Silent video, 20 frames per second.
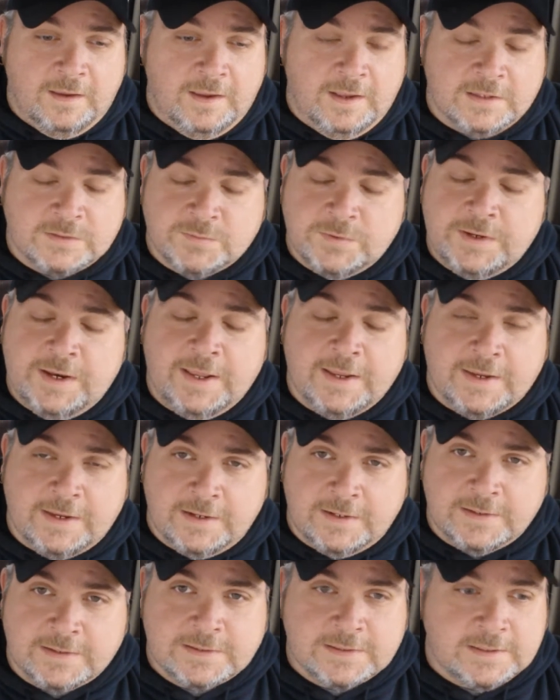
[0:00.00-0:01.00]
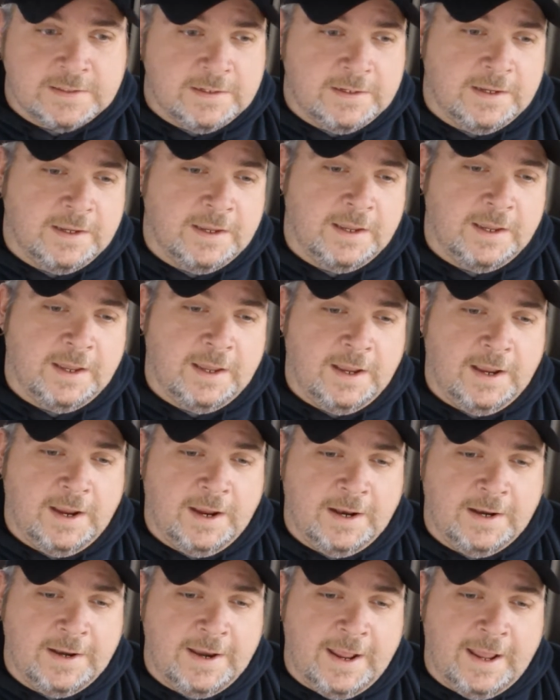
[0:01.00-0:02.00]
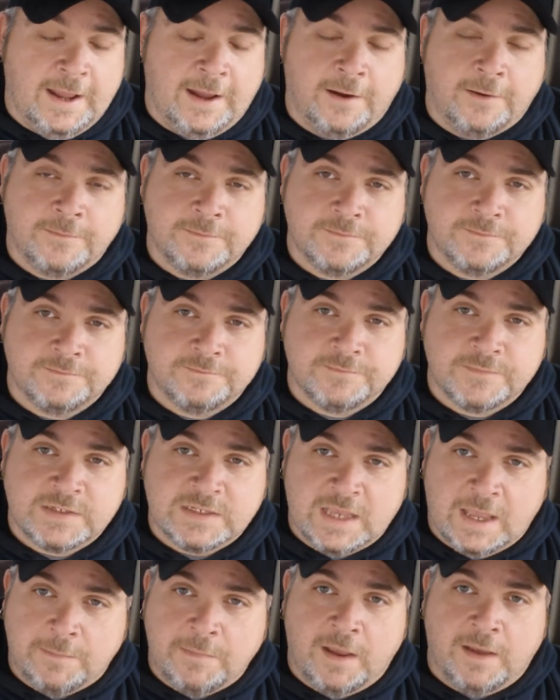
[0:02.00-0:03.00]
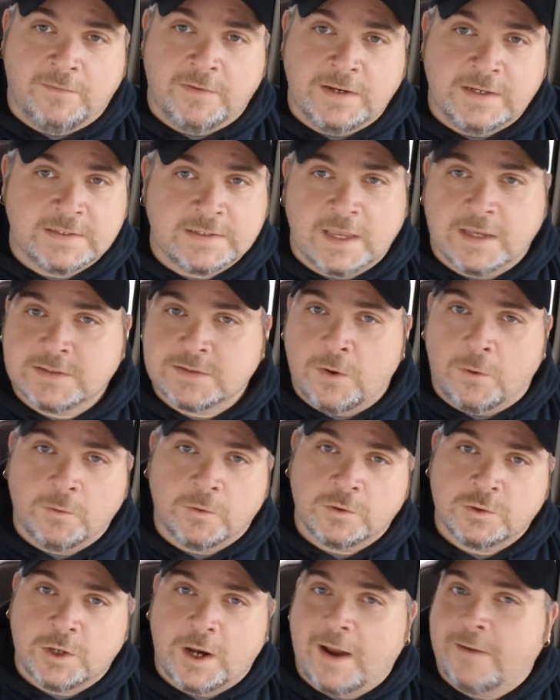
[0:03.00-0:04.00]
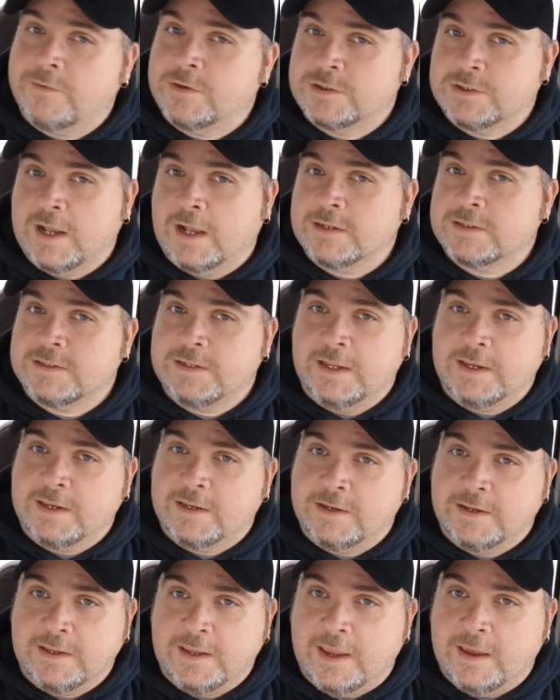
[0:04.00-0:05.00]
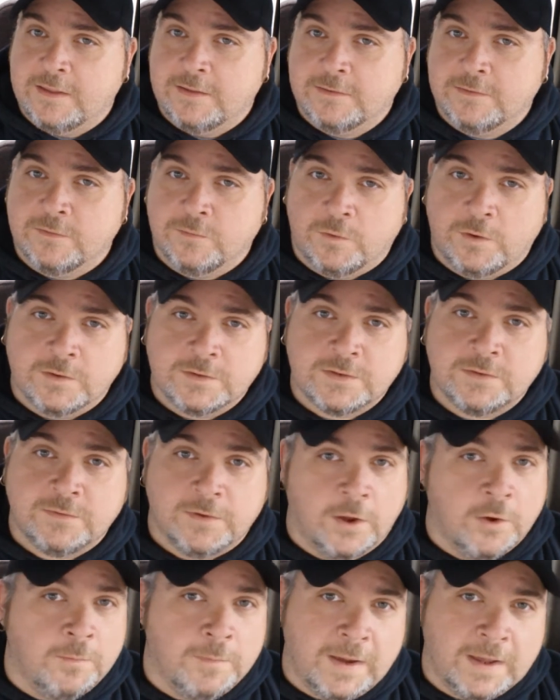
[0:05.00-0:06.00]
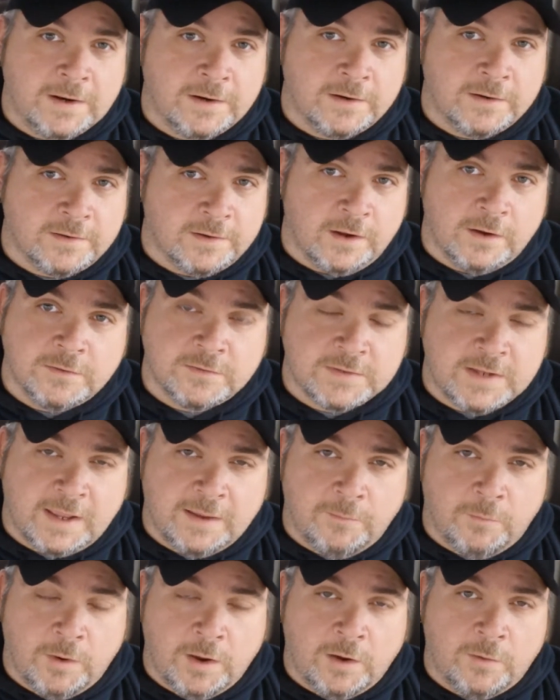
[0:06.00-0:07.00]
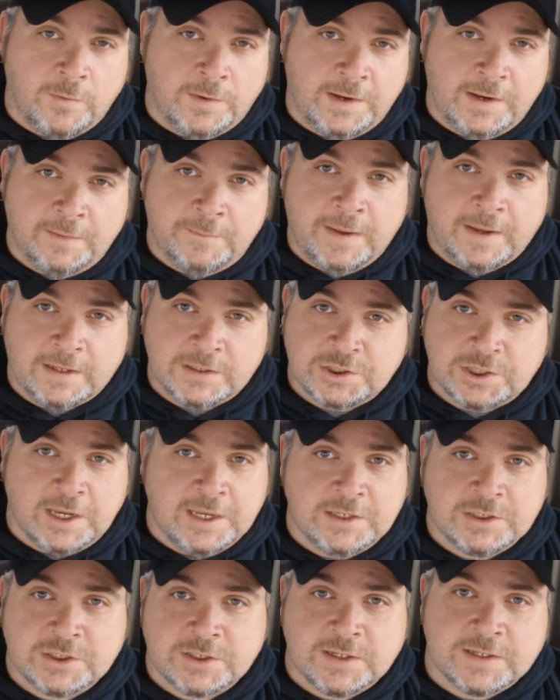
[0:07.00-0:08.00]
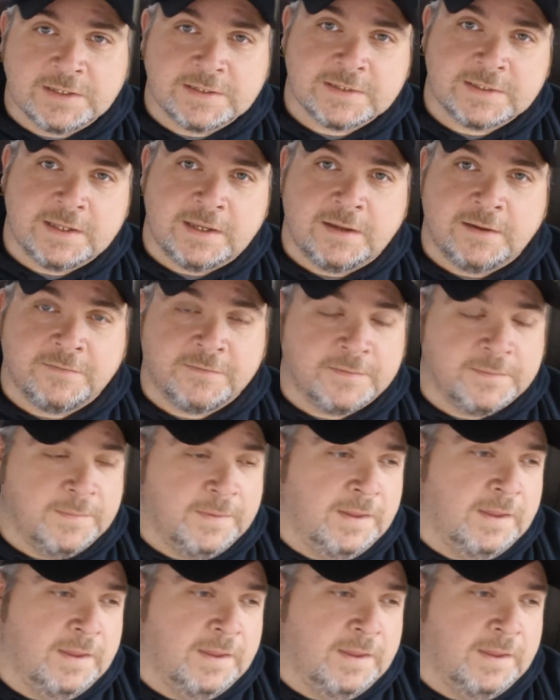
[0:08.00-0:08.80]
it's ridiculous. Now, some of it is us older drivers not sticking together, the ones who know better and knows damn well we need to make a change in this stuff.